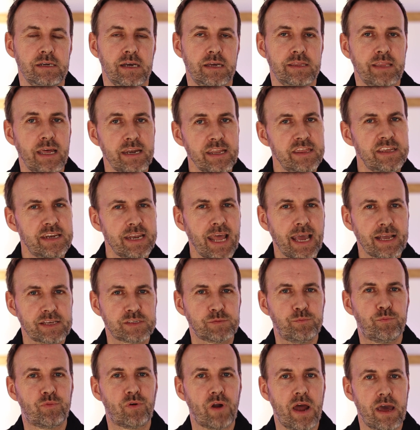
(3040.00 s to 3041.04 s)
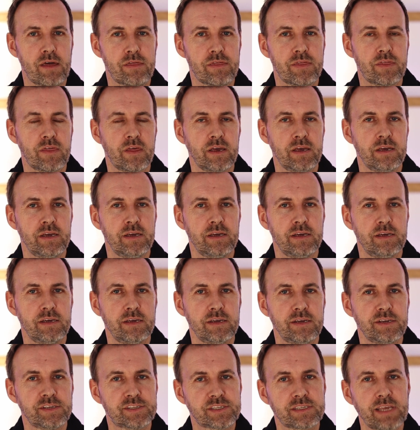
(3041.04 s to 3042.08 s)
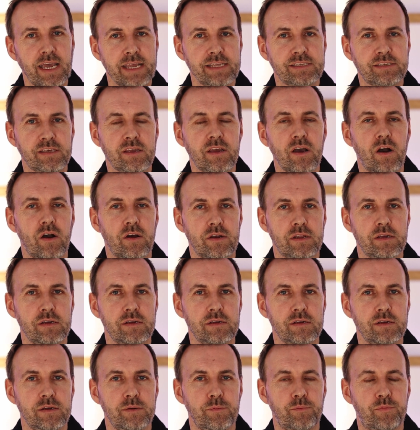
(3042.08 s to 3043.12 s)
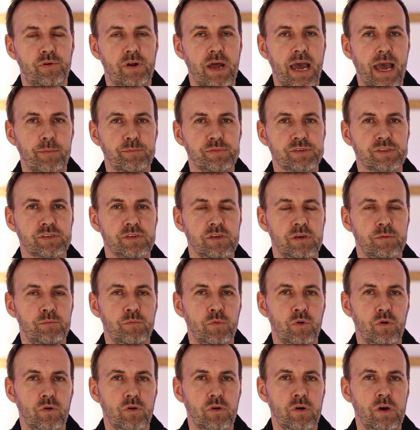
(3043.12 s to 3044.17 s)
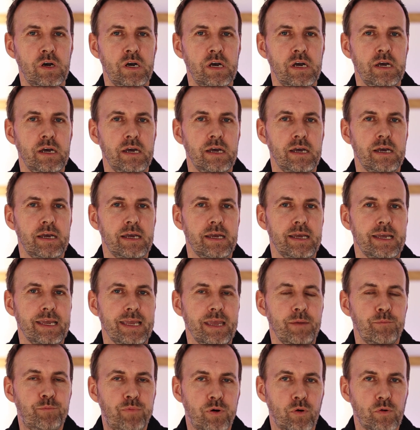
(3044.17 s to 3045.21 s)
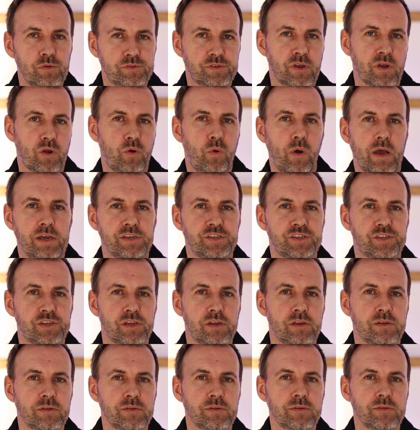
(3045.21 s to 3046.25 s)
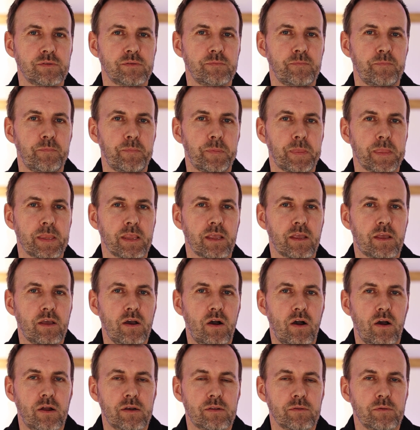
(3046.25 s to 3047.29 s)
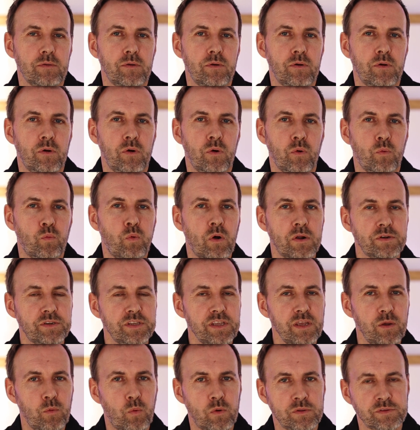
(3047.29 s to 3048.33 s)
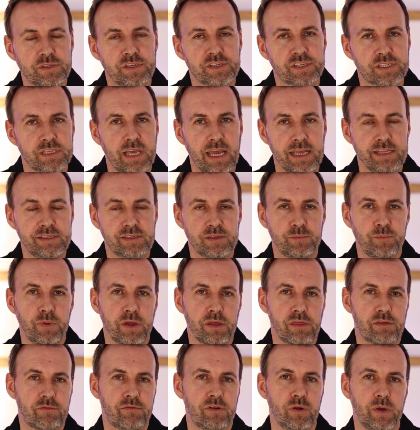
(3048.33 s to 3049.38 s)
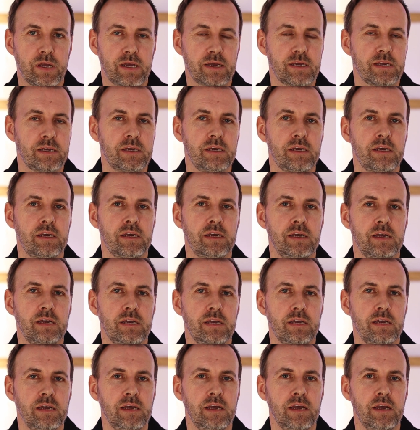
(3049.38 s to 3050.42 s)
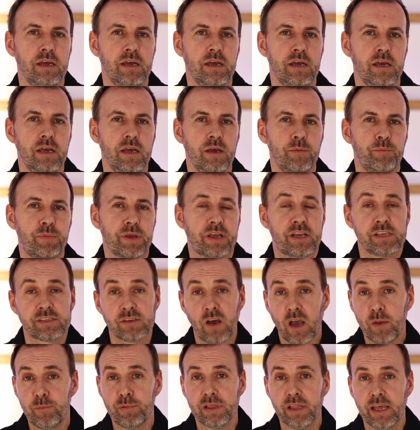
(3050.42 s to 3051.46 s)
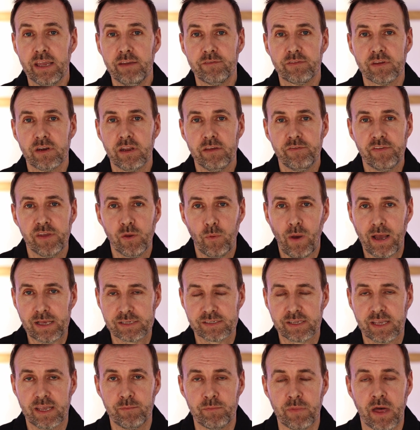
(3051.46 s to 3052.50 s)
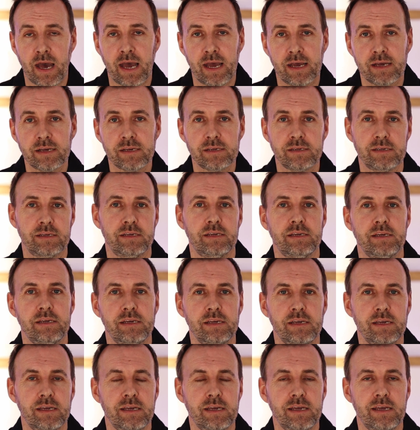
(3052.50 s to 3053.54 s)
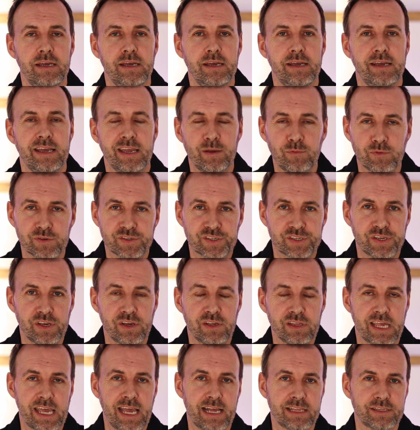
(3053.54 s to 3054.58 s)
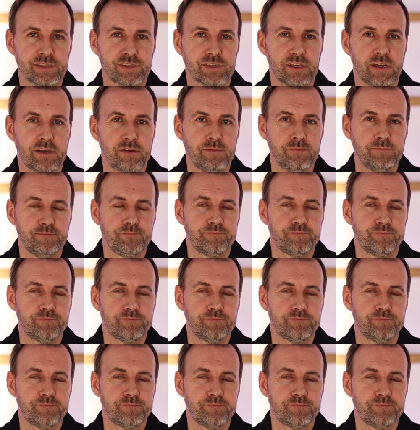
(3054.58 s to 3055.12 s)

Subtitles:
And then in the next breath, say to God, perhaps a more important question, God, what do you want to say to me through it? Because I believe that if you ask him that, he will certainly answer.